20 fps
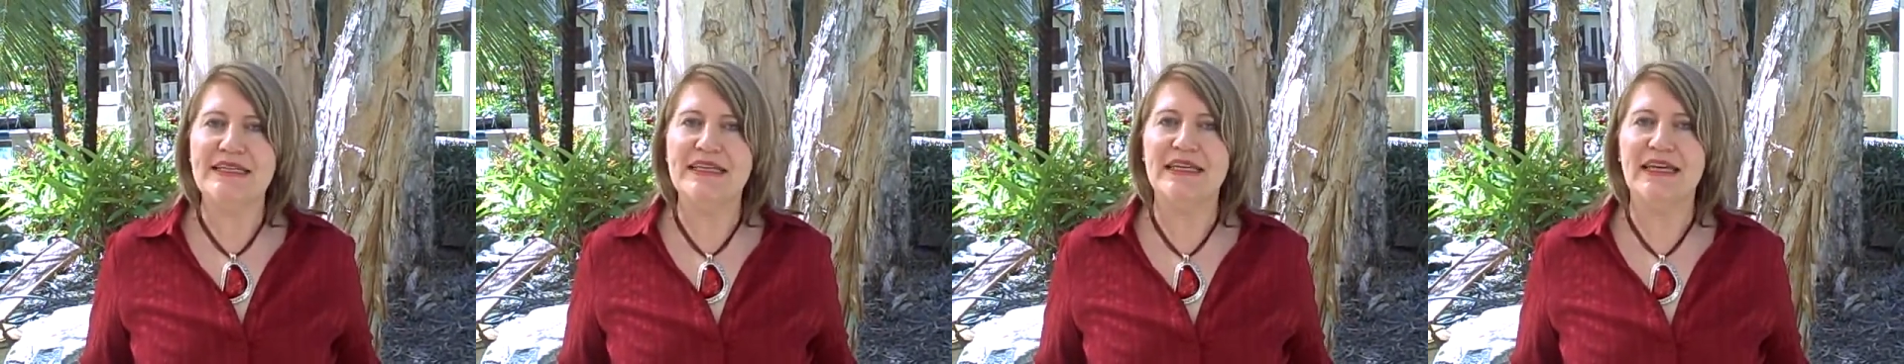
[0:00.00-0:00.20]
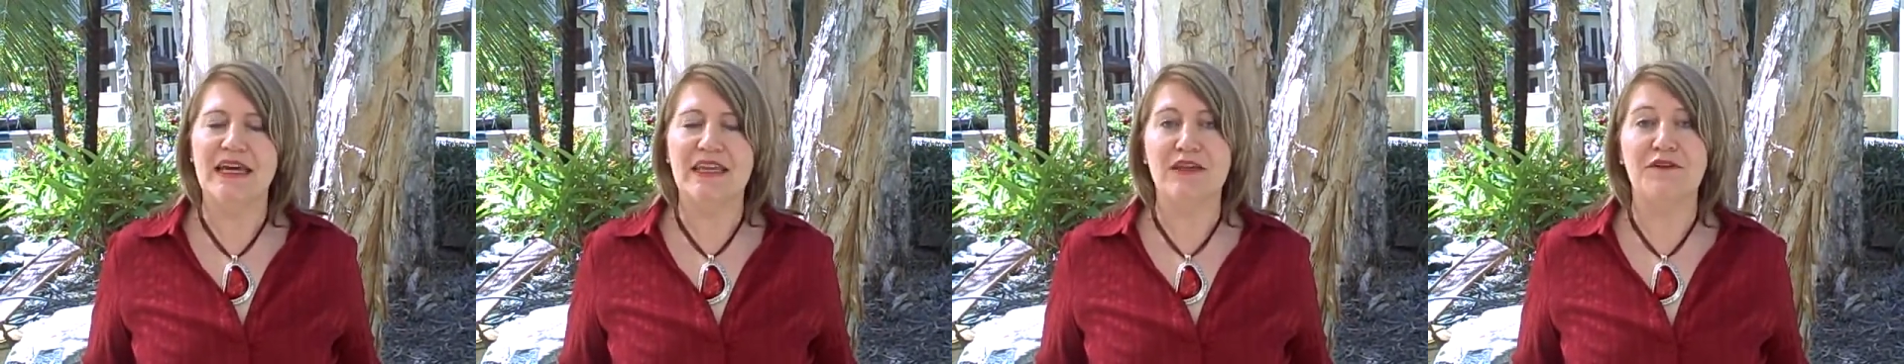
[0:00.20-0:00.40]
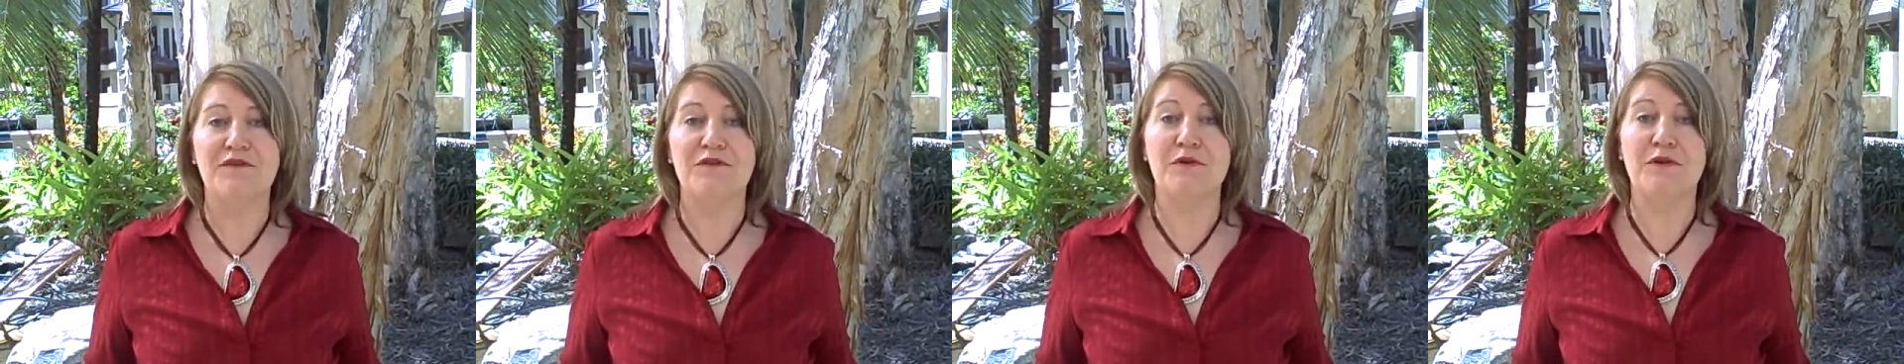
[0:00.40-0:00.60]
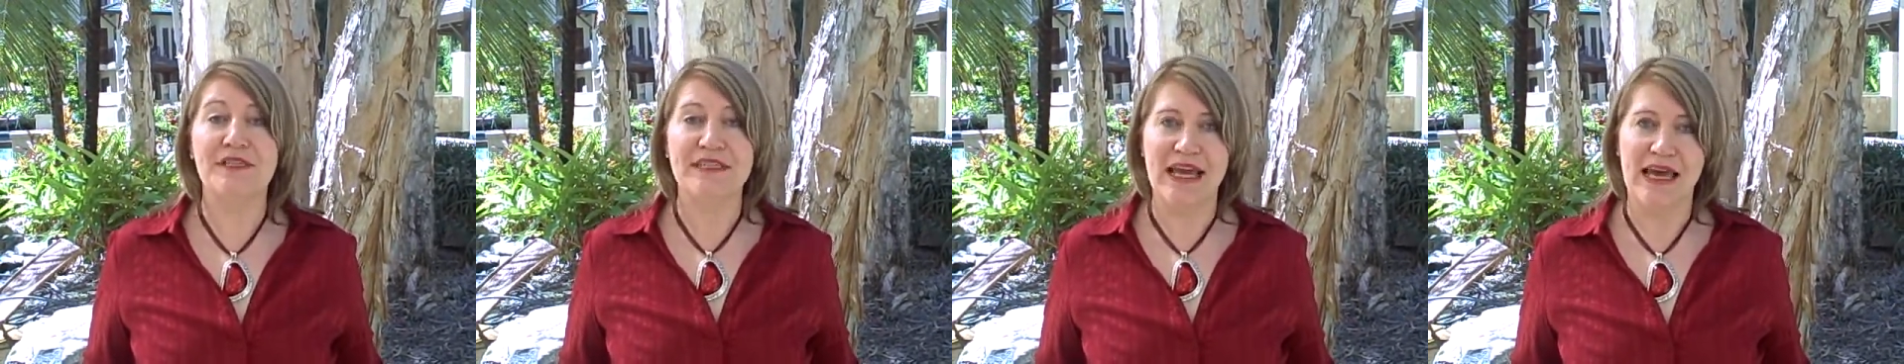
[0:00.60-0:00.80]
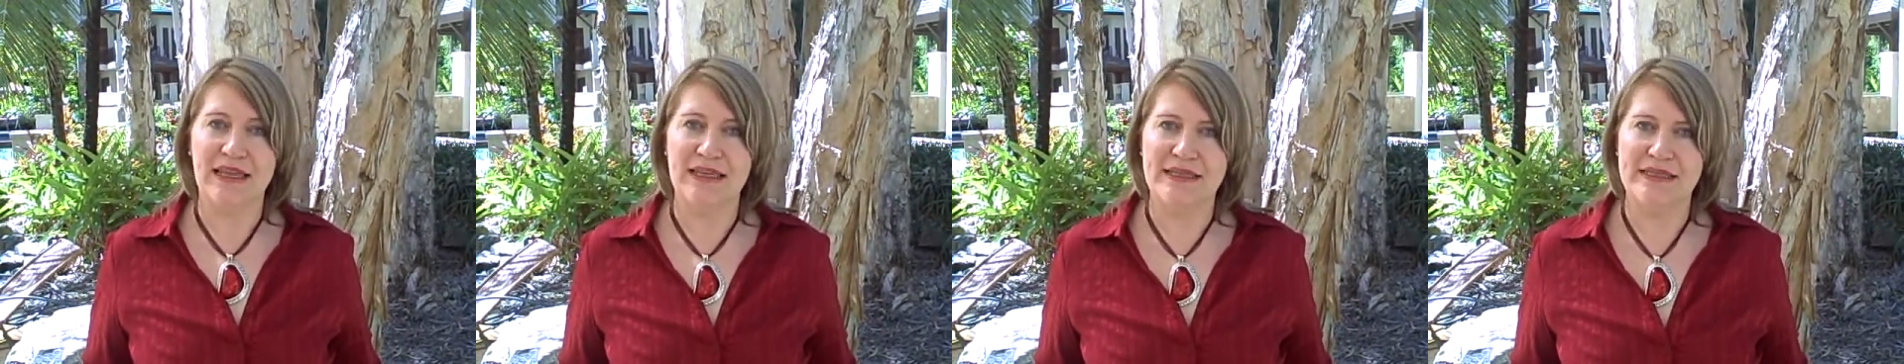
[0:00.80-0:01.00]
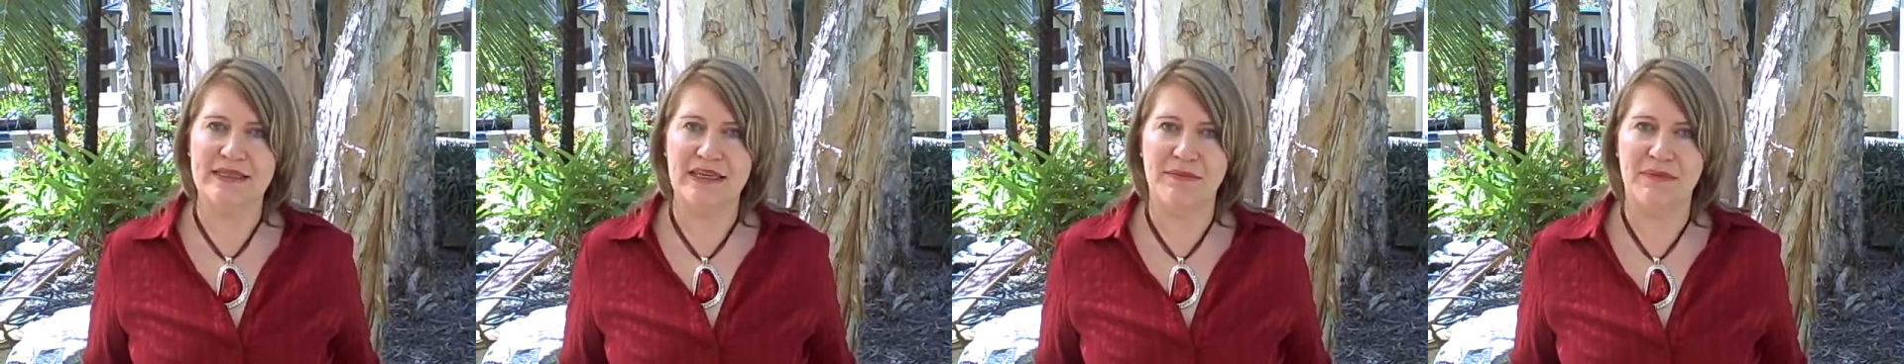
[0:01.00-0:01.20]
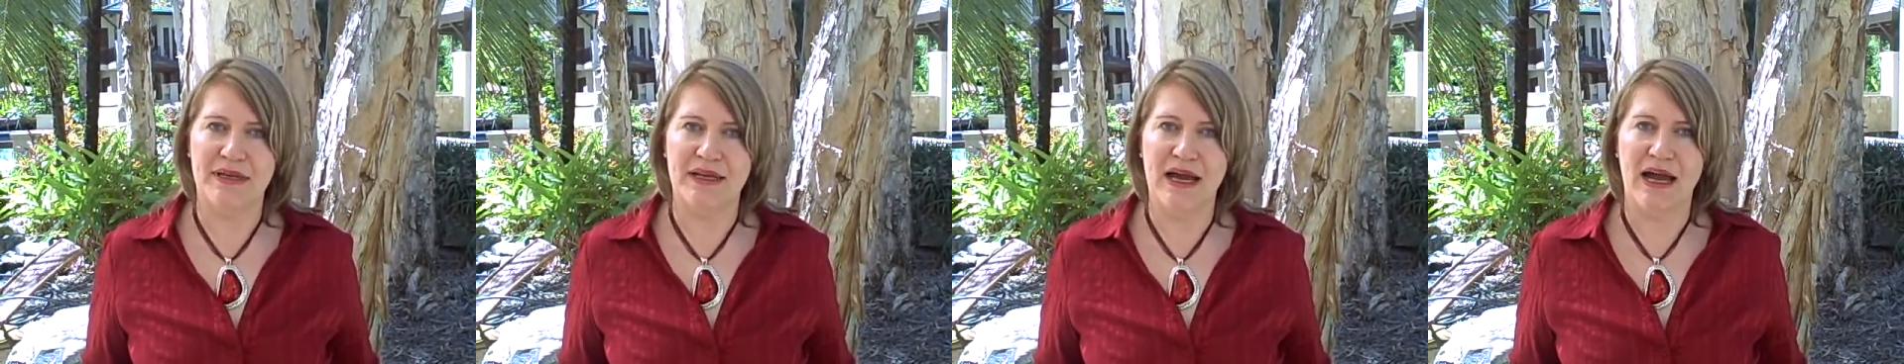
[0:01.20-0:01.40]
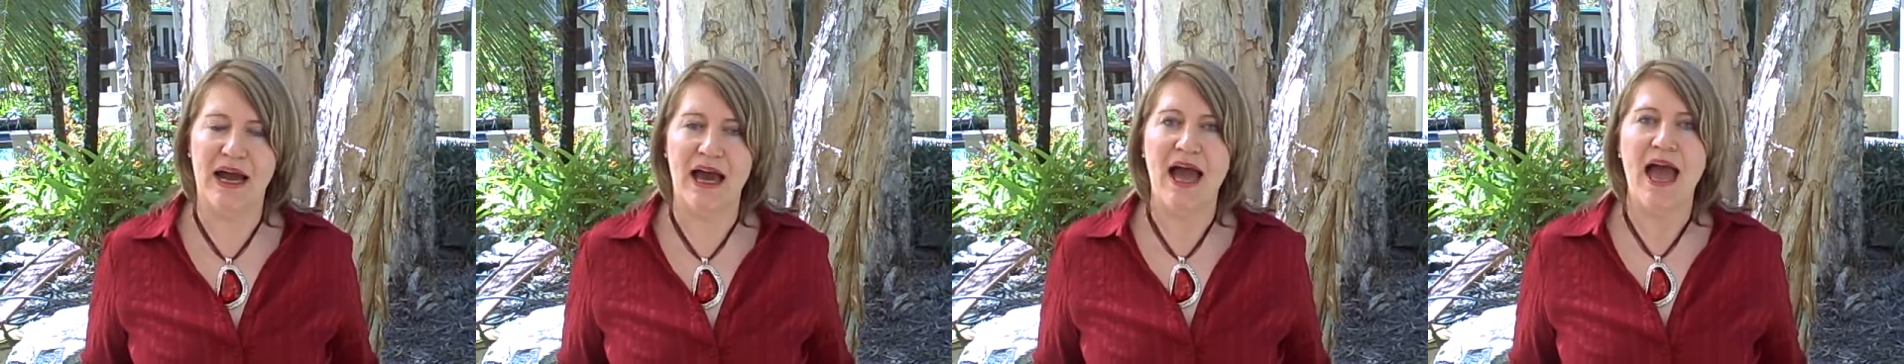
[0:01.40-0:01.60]
together for a
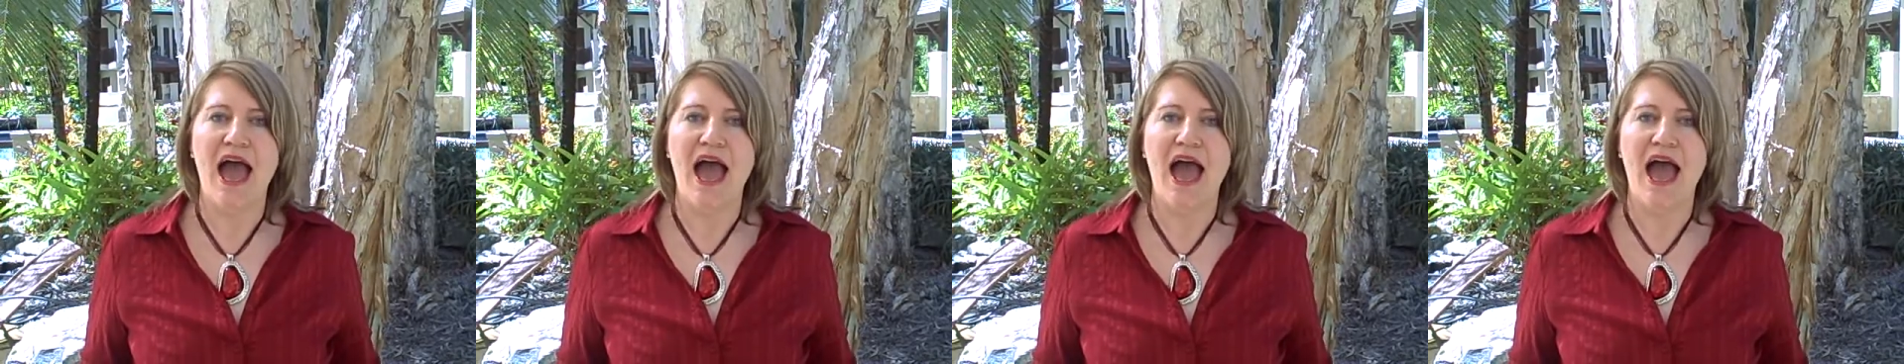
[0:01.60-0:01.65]
teleseminar